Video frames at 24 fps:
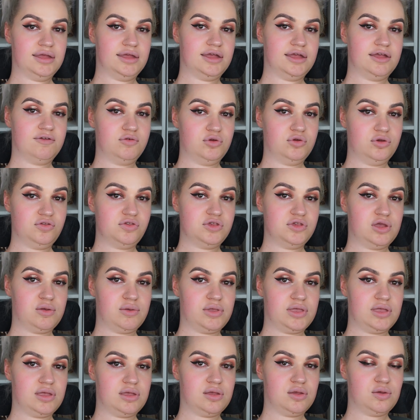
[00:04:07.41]
I've also
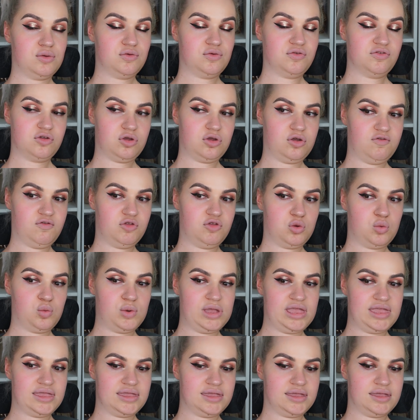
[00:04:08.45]
used, for the
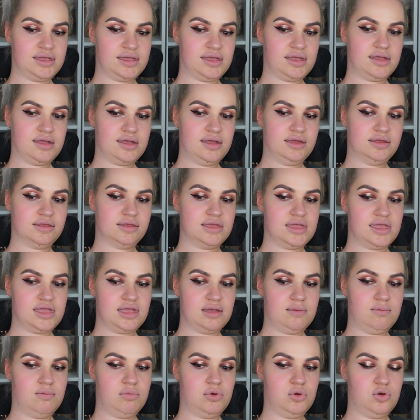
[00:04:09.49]
wing, the
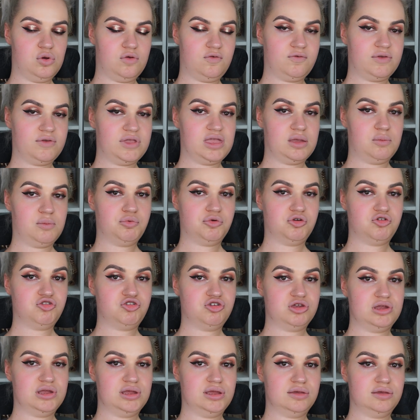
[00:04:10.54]
Morphe
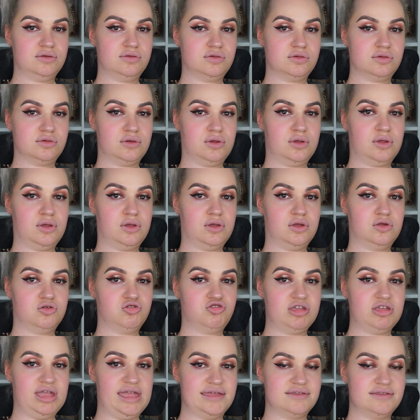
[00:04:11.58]
Brushes
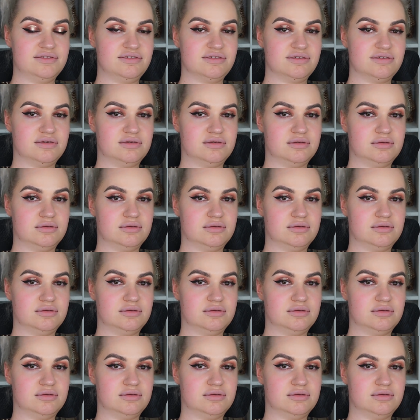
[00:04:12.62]
Jet.